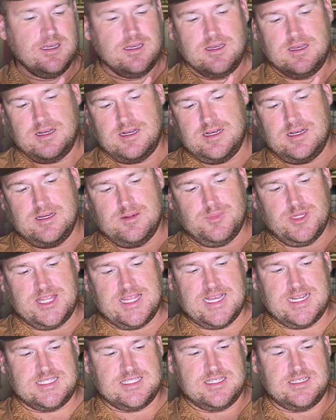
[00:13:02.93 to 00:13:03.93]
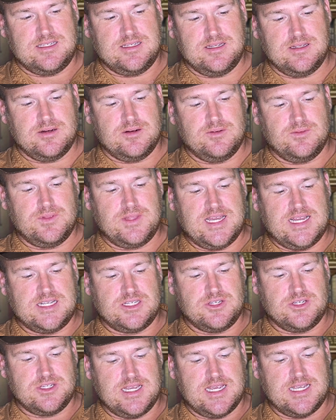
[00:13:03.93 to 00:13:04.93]
But that's, you know, that
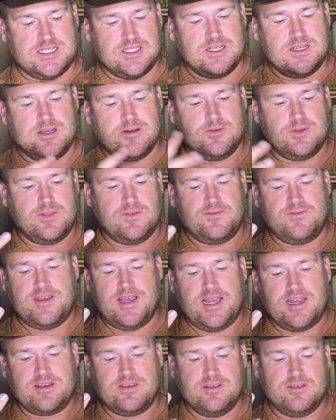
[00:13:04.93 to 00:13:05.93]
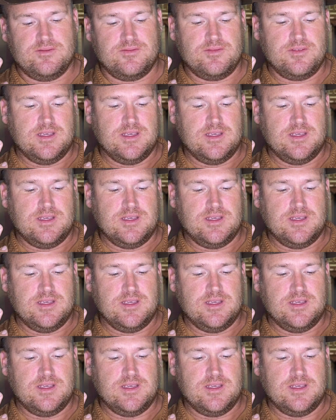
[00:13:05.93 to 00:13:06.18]
just to go with the fact of,